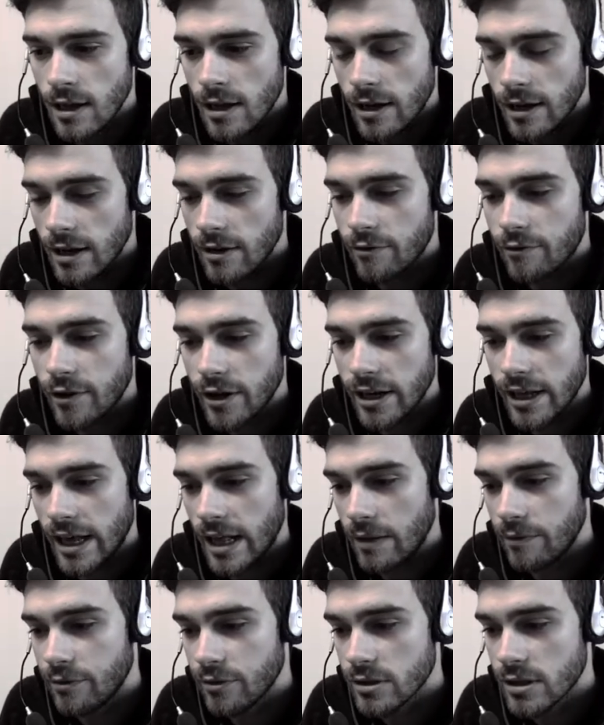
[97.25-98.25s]
Then find a
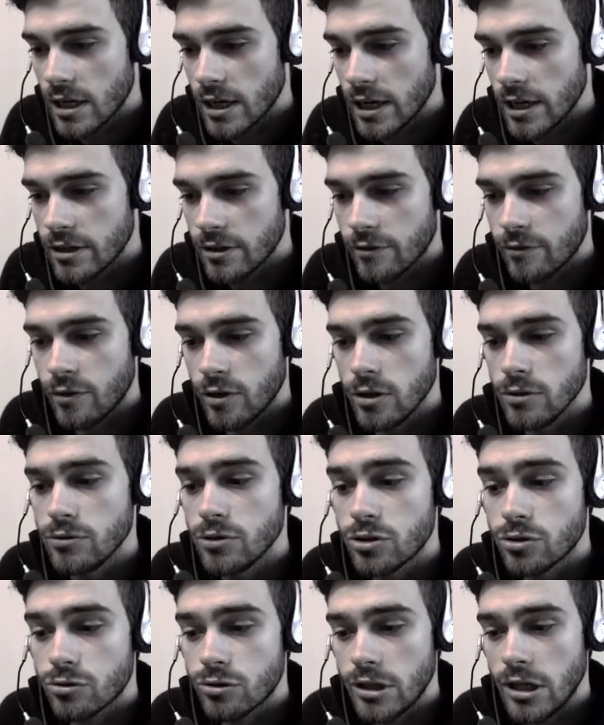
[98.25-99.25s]
helpful guide, follow
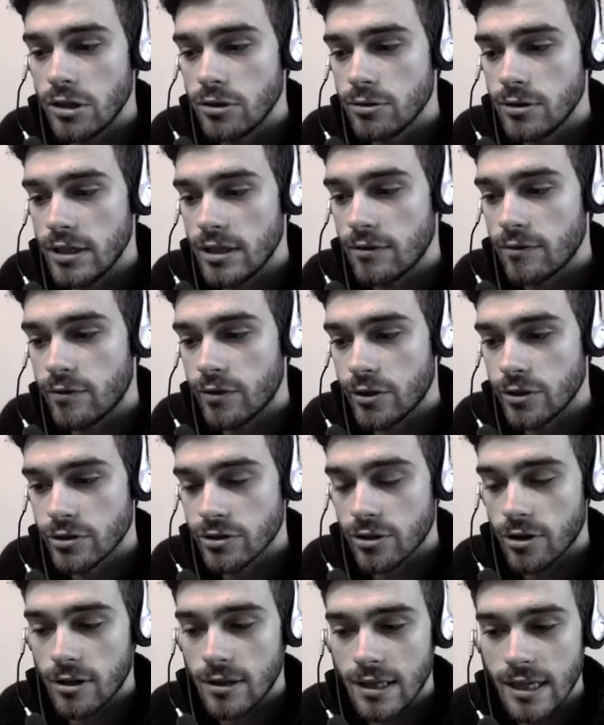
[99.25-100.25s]
the trail to Eden Falls,
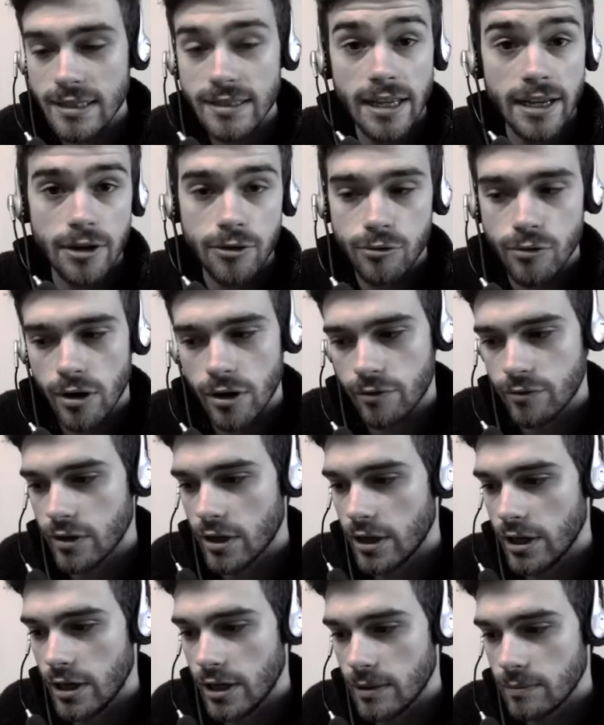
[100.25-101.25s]
collect and craft
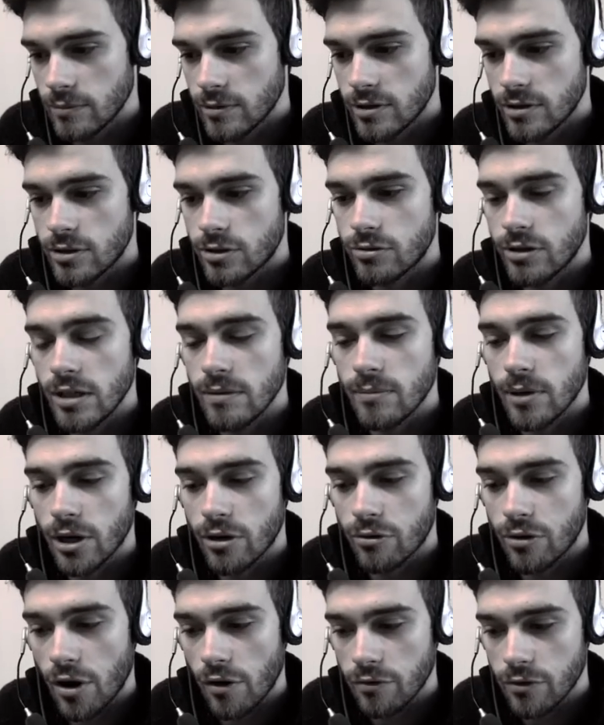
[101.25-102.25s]
items, trade my
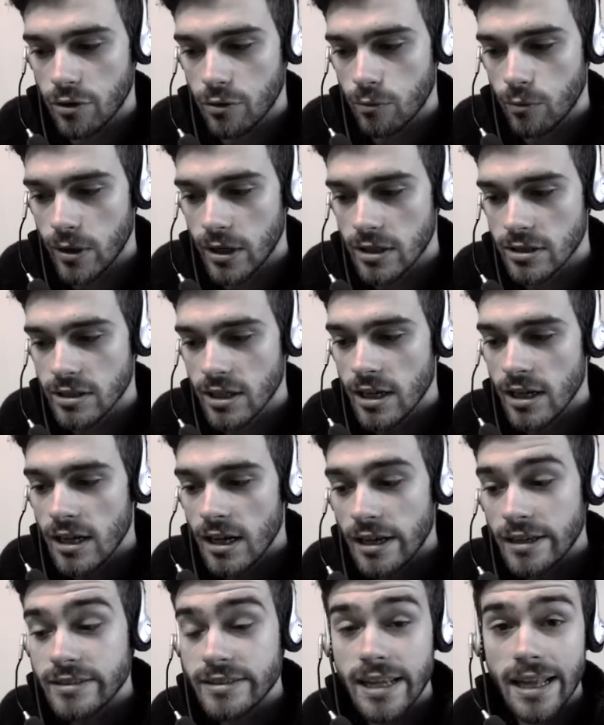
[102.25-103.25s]
crafted wares,
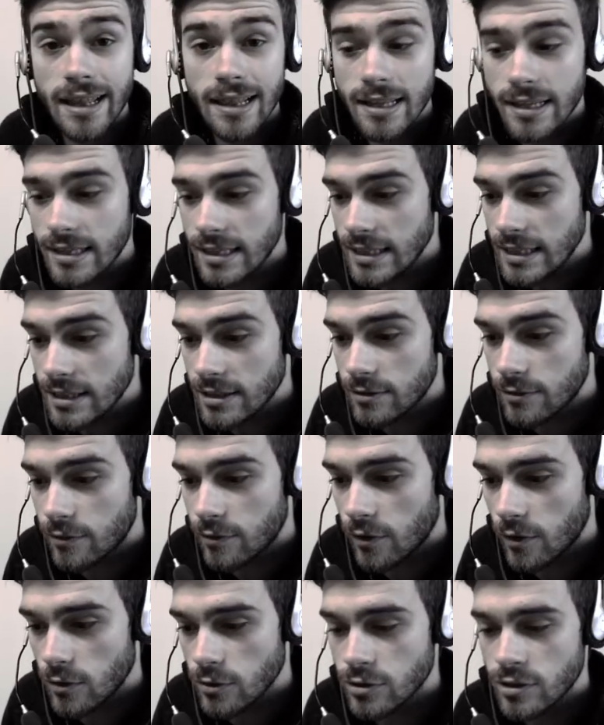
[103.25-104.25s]
settle in Eden
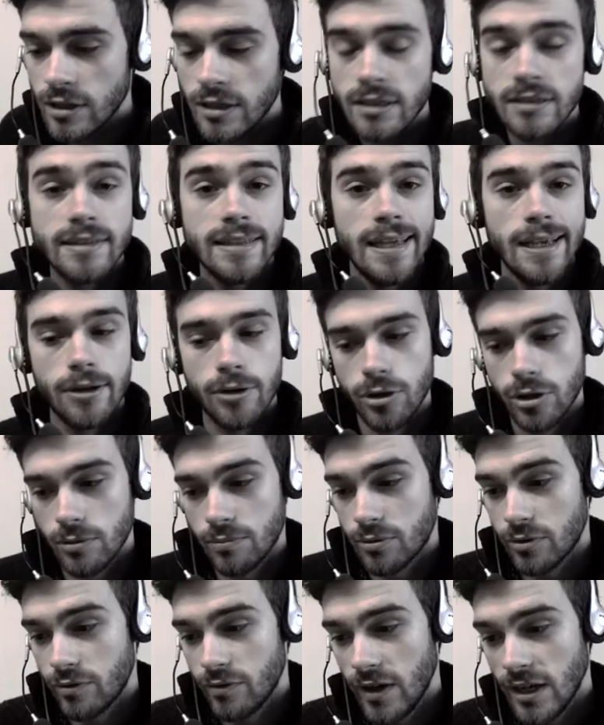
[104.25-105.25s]
Falls, take on a
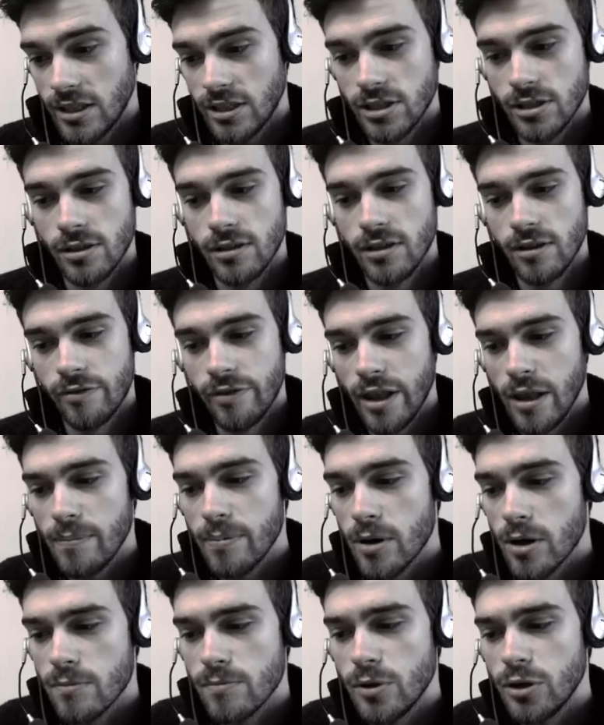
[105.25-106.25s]
profession, develop
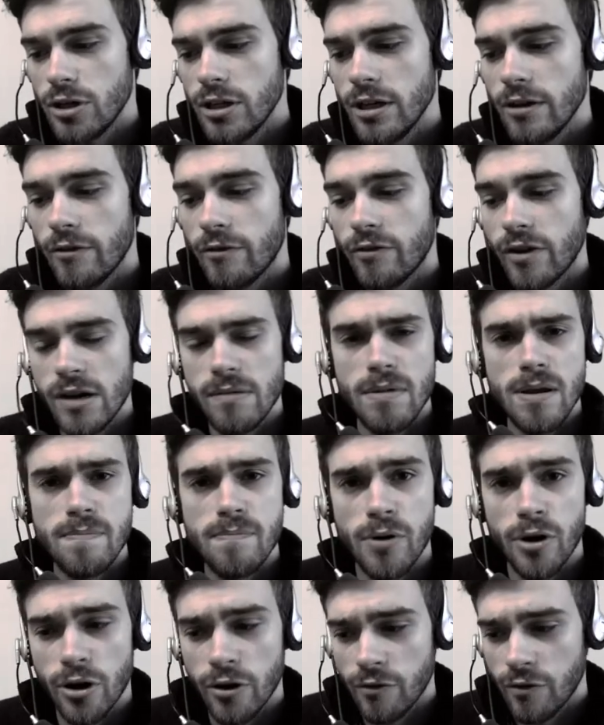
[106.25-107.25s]
a community, find my
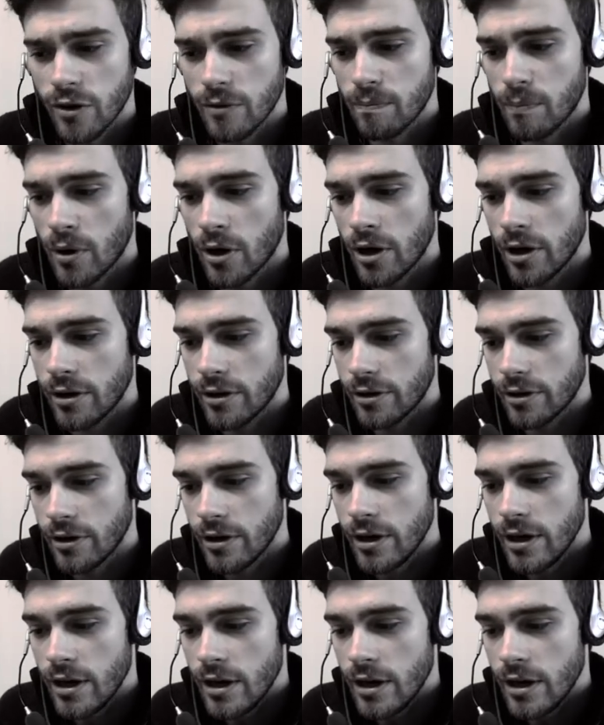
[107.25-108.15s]
perfect partner,